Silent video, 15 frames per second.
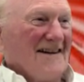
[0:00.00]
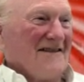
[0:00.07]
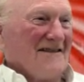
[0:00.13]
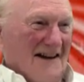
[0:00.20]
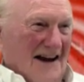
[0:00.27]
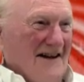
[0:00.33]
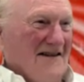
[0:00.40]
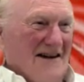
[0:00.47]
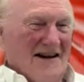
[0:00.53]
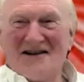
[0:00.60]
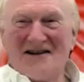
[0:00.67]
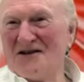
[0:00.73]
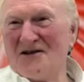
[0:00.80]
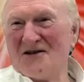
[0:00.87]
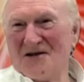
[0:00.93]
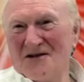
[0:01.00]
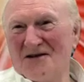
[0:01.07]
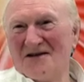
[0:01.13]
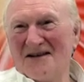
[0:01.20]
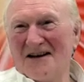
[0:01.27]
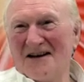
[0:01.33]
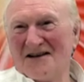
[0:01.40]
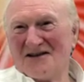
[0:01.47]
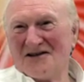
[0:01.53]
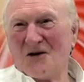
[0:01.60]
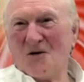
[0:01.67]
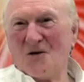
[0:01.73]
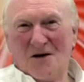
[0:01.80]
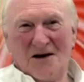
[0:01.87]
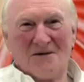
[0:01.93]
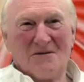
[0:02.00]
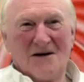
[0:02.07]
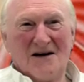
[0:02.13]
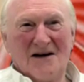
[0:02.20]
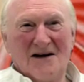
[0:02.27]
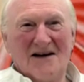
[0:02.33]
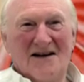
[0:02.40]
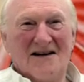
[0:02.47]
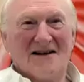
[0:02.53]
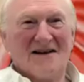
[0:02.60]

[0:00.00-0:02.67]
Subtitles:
They're there too. They're a soul like me.